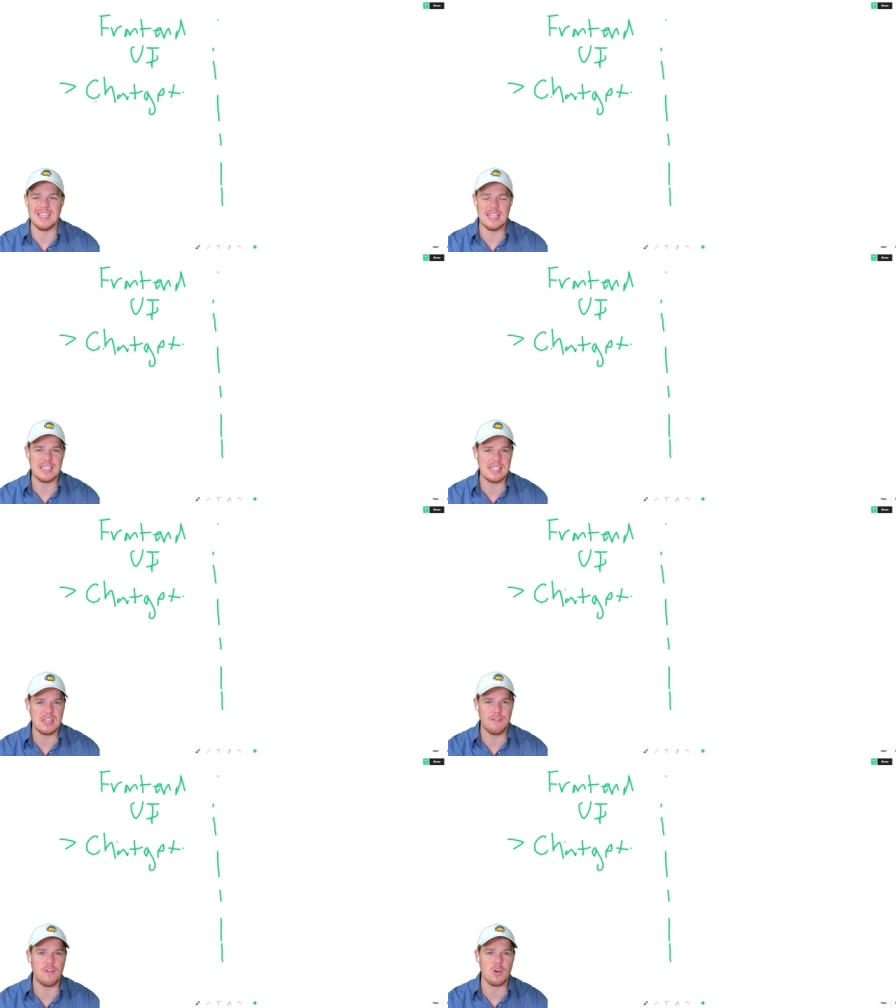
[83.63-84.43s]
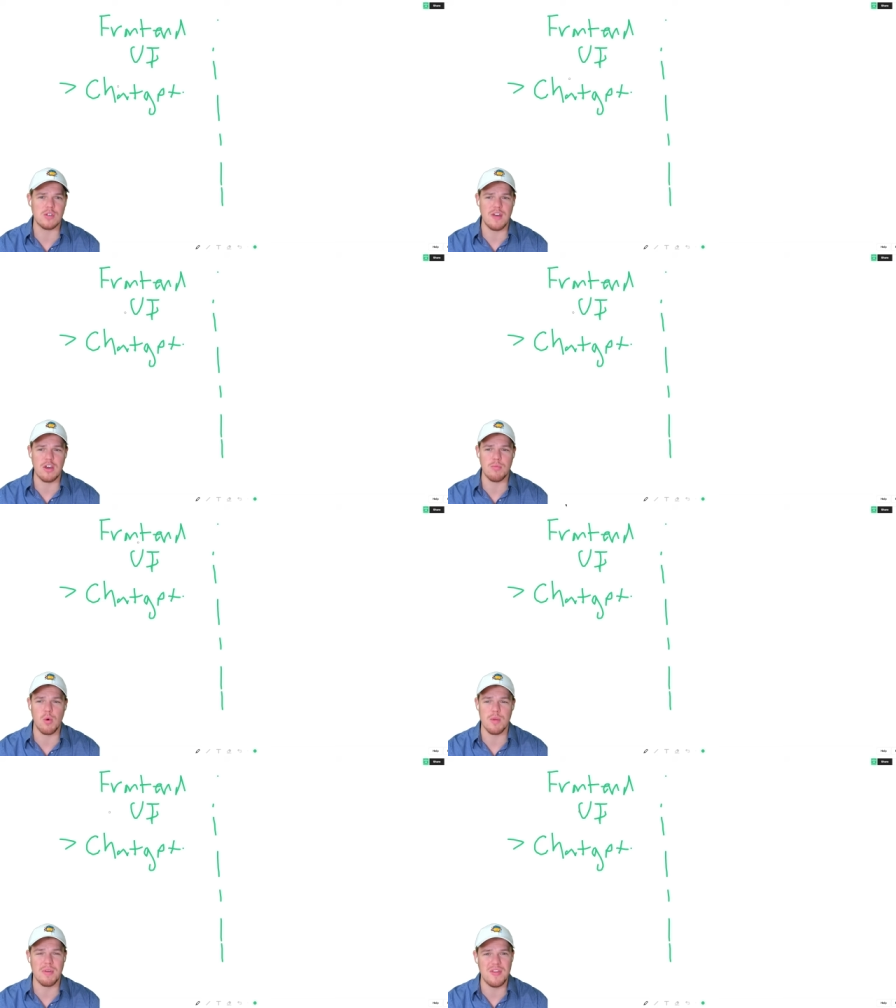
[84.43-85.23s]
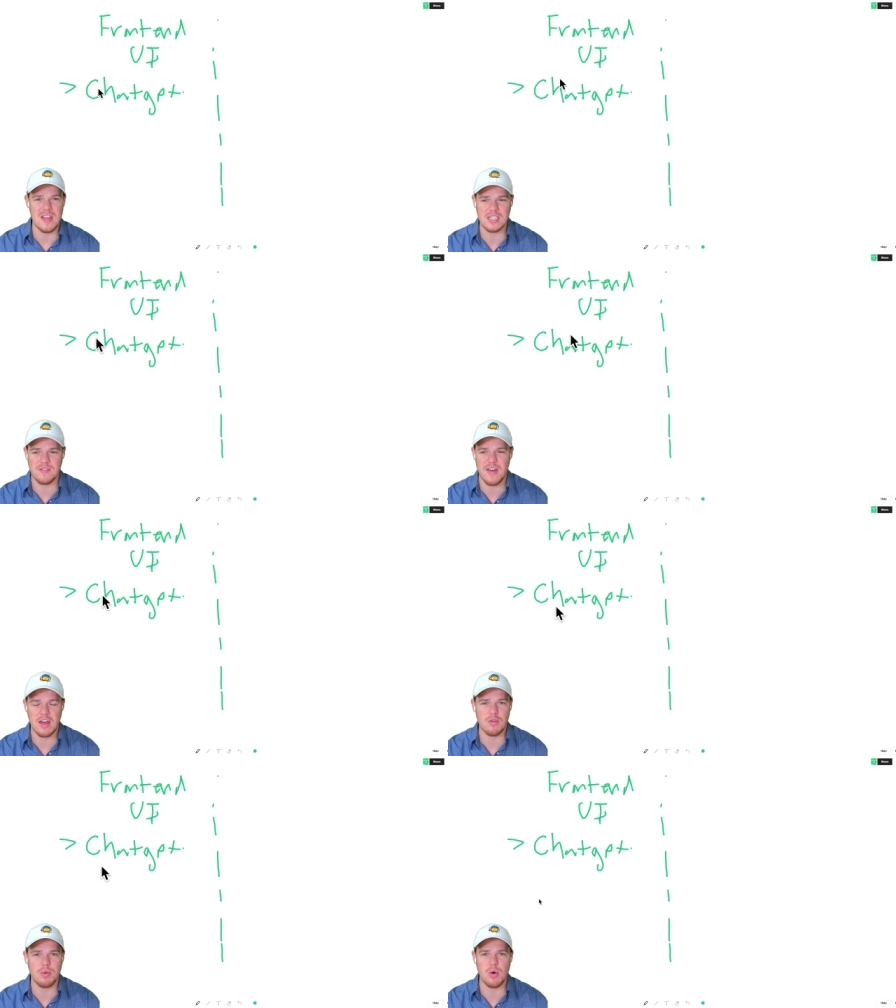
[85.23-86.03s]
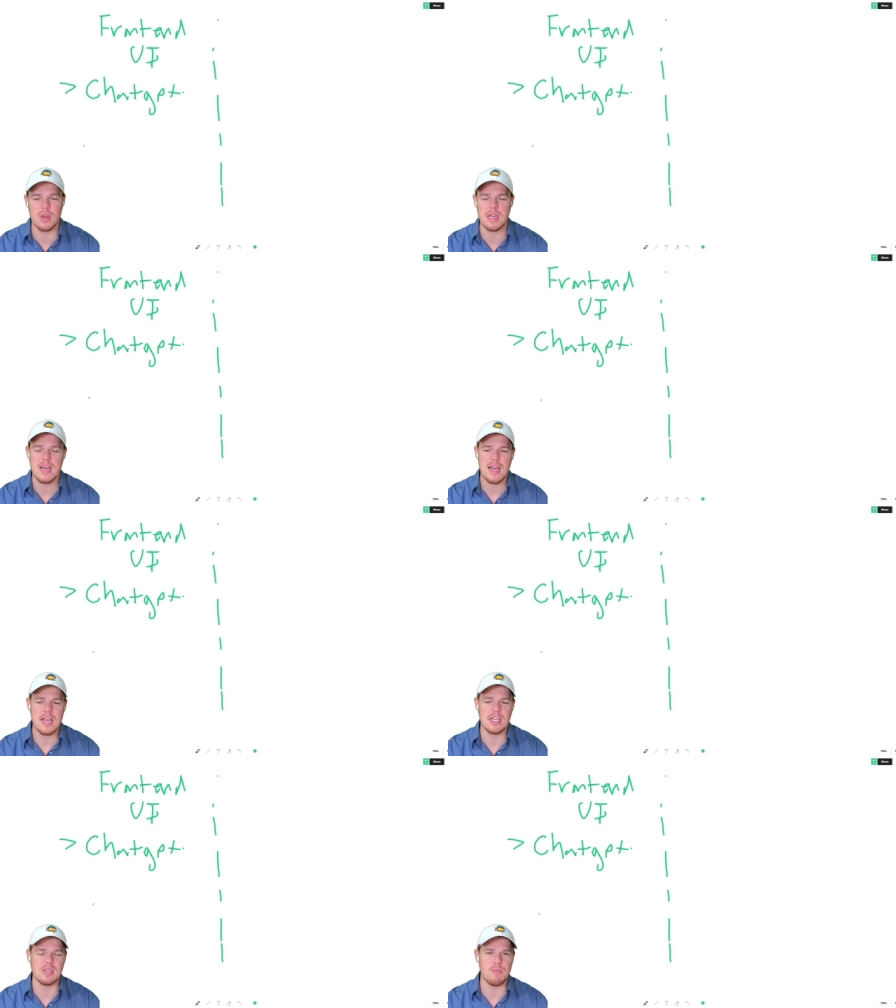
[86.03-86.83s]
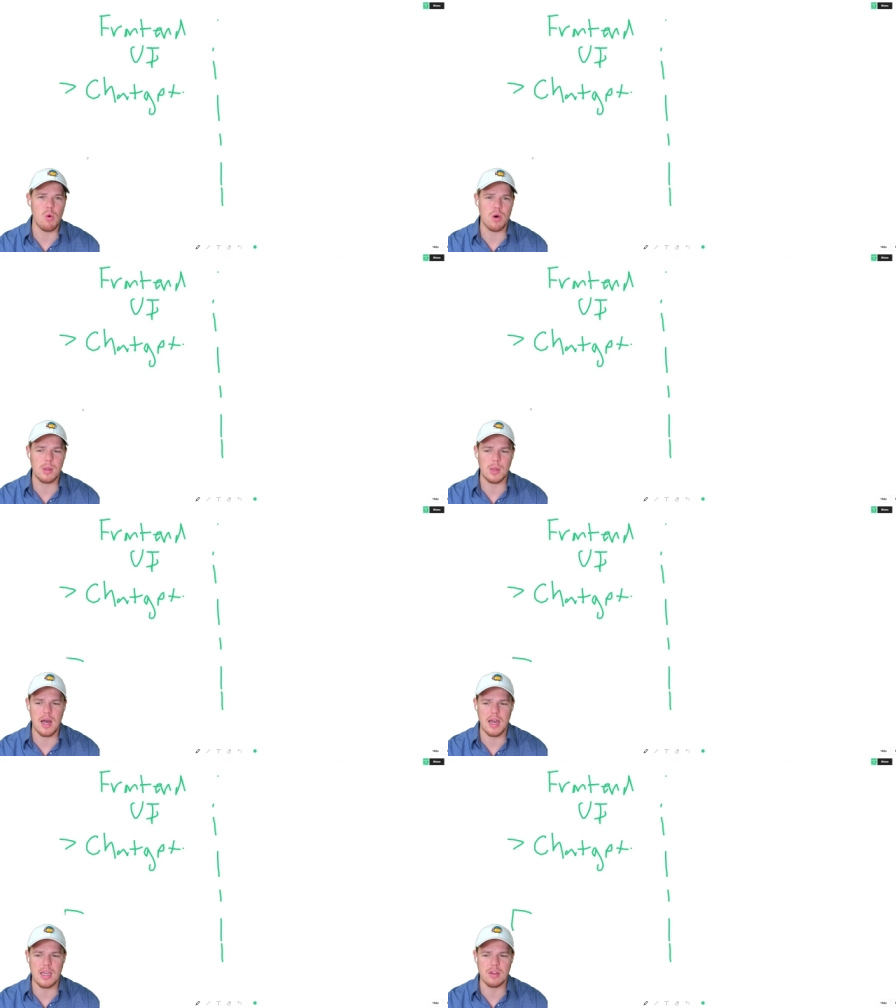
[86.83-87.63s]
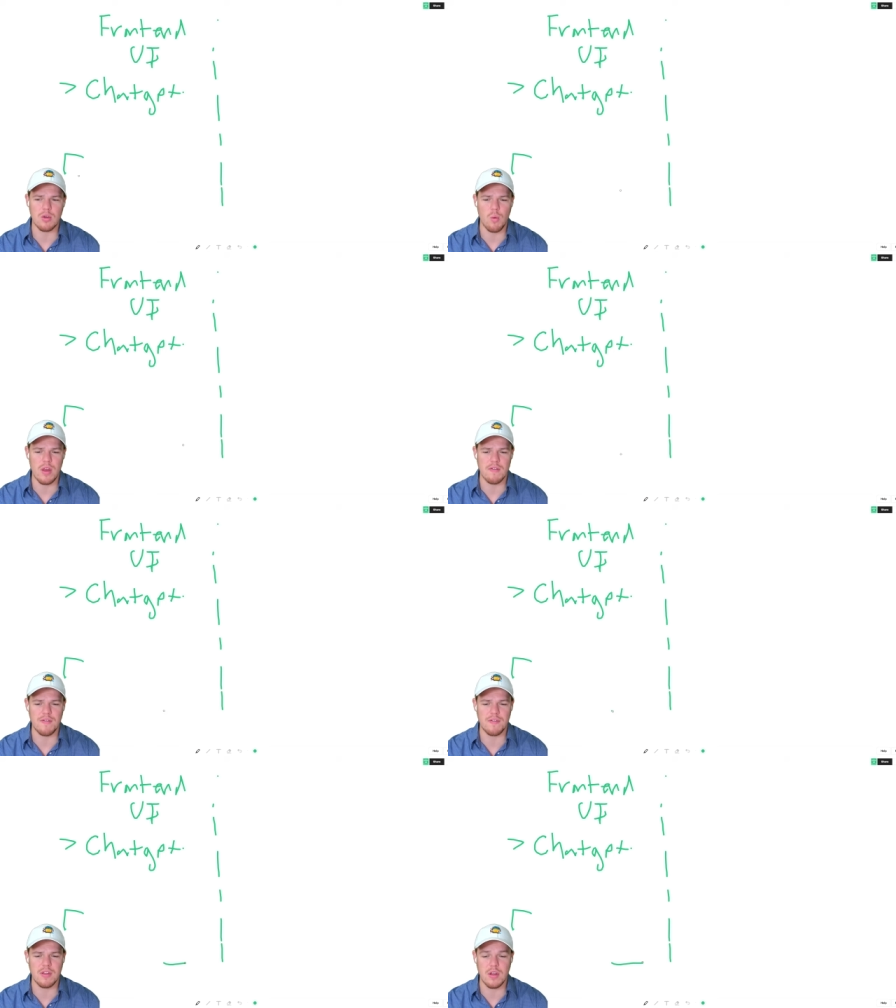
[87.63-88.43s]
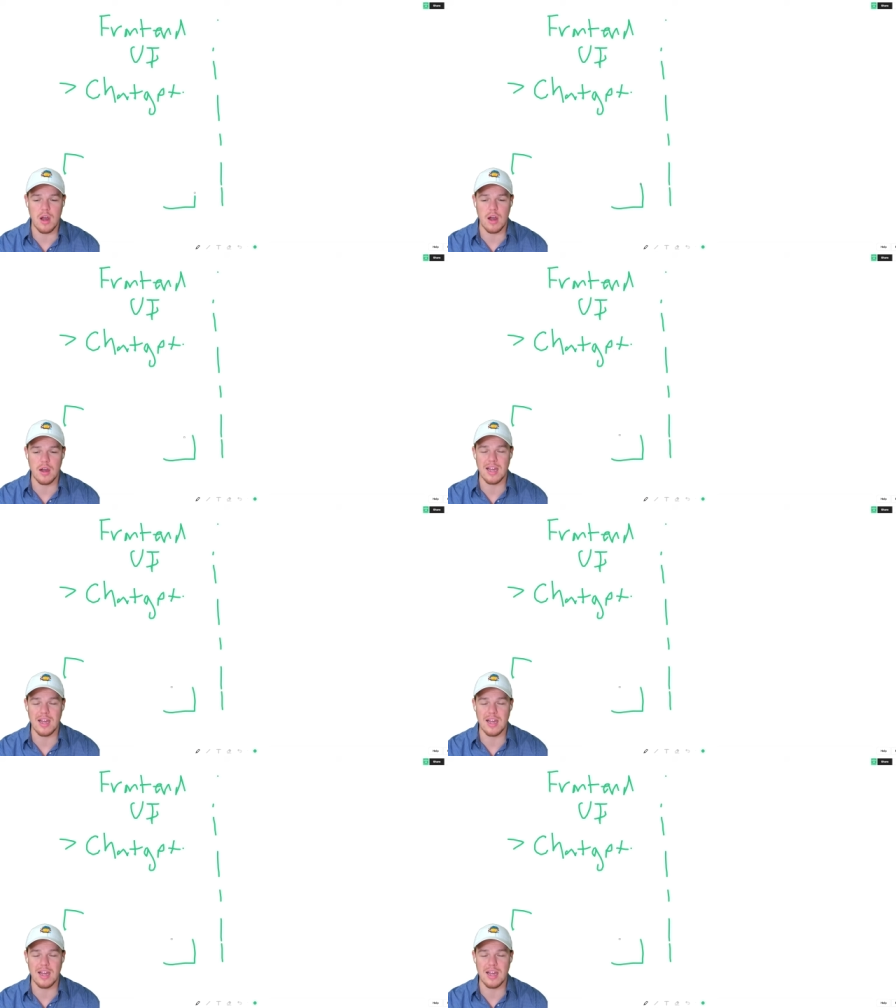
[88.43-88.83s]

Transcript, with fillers: This is the first value point, but this value point is more aligned with uh,